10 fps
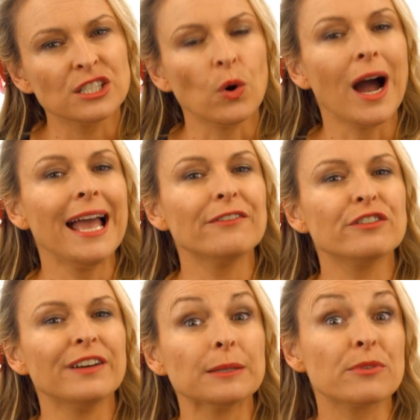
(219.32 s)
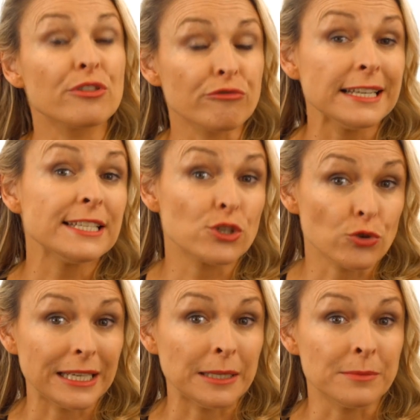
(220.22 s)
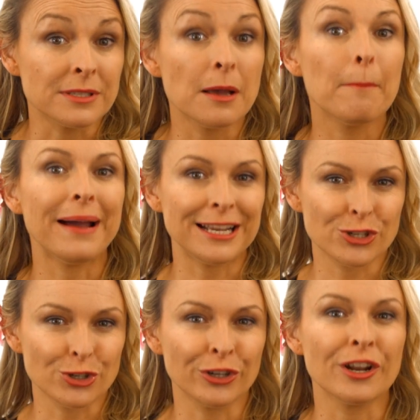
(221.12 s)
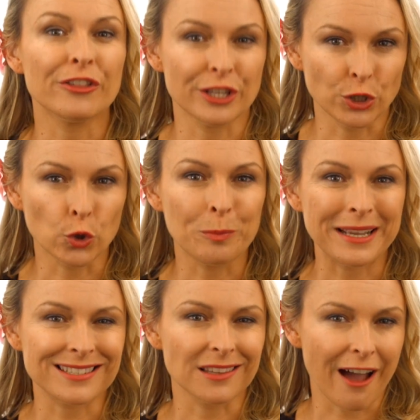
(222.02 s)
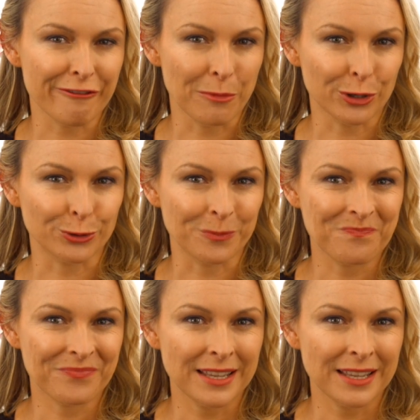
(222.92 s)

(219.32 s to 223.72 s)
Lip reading: So I have developed three streams based on the Your Best Life model.